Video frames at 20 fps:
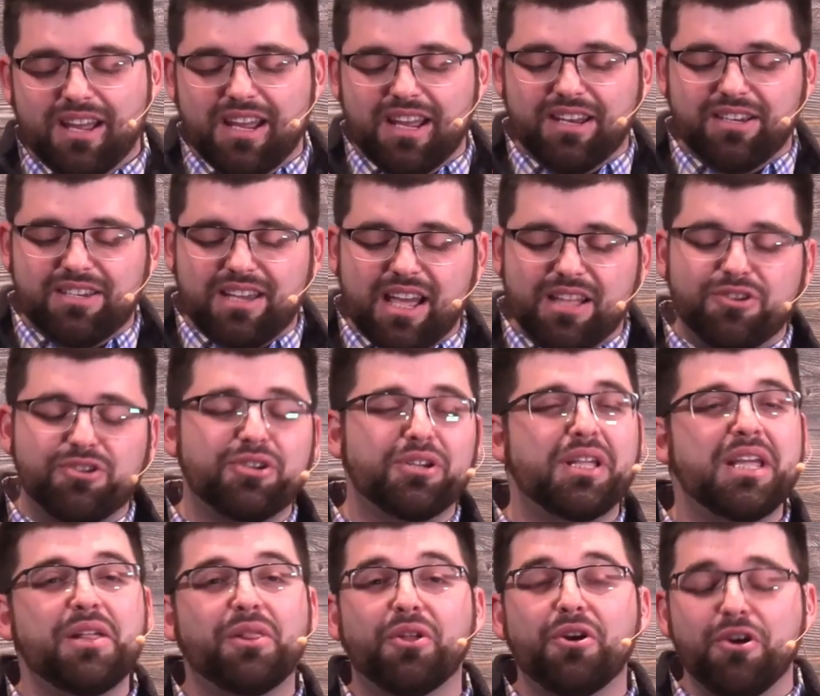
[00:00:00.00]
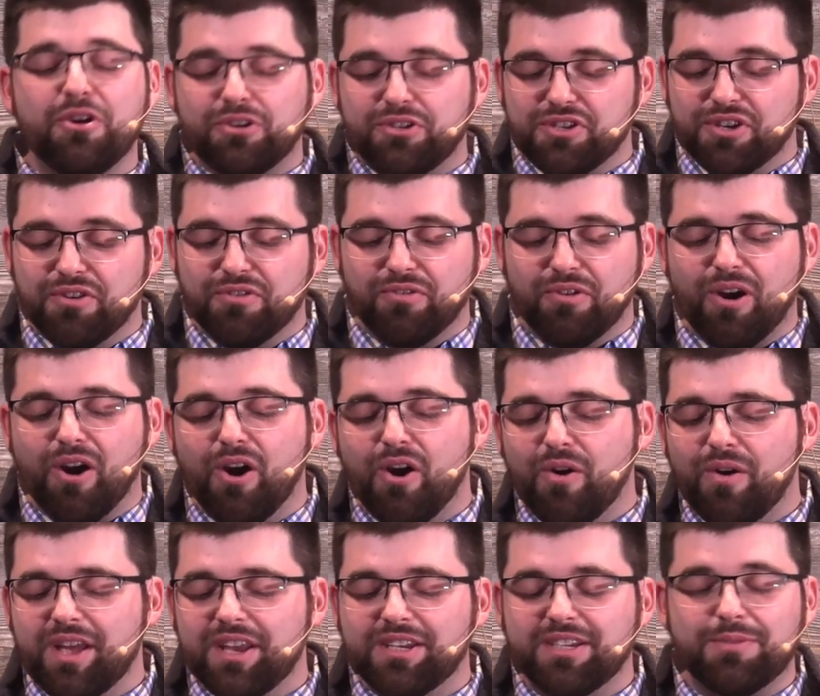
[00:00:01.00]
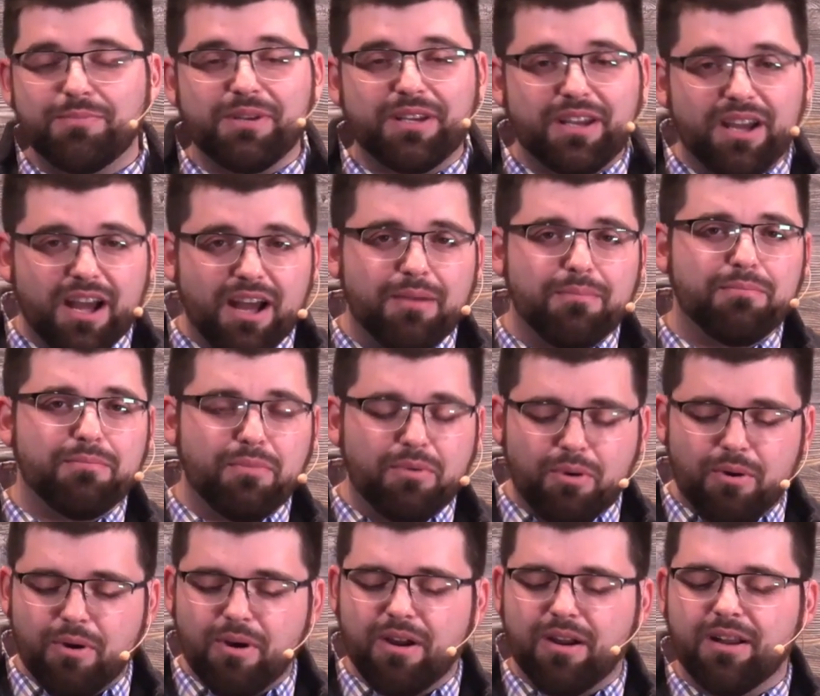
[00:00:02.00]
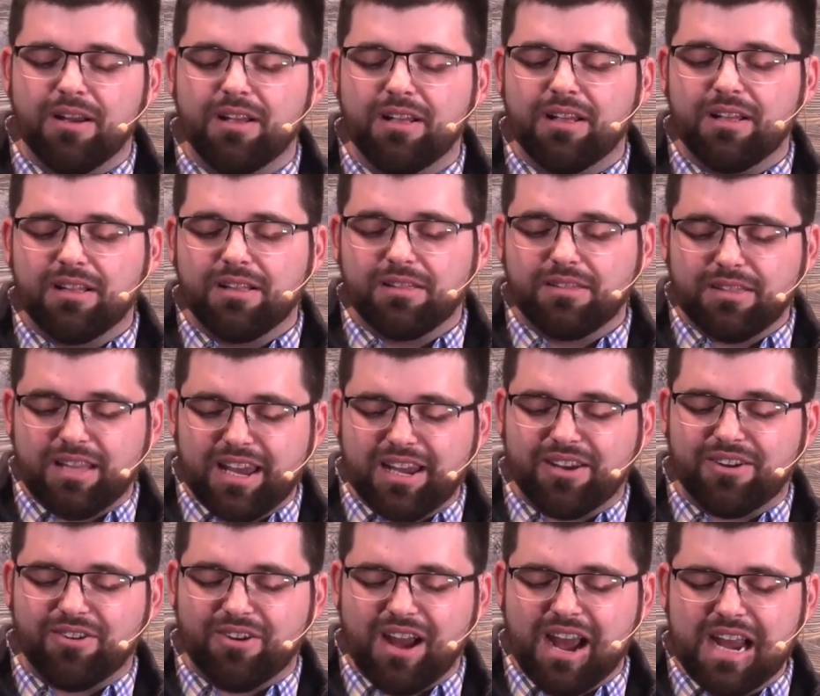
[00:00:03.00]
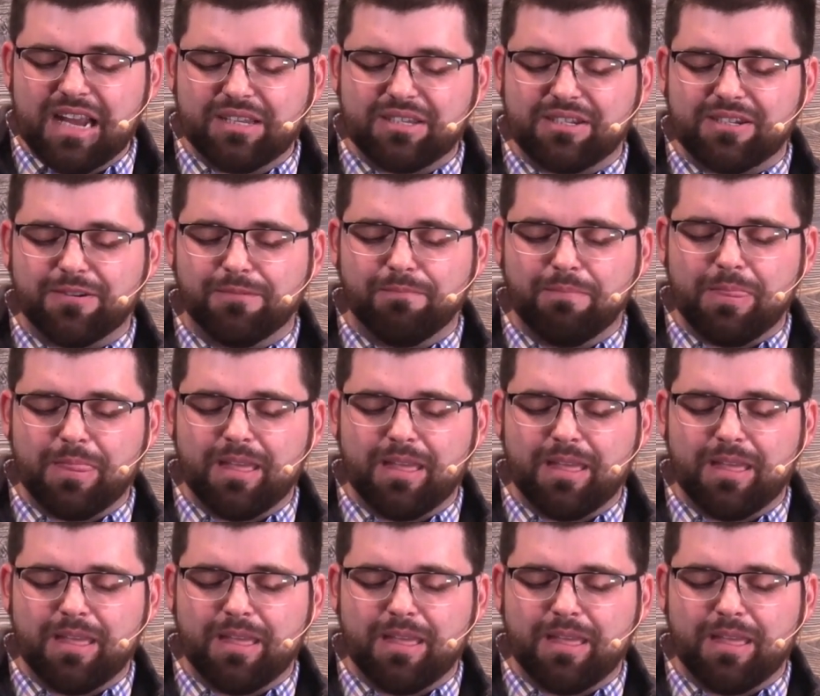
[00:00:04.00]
intentionally learn to grow and to become more like Christ.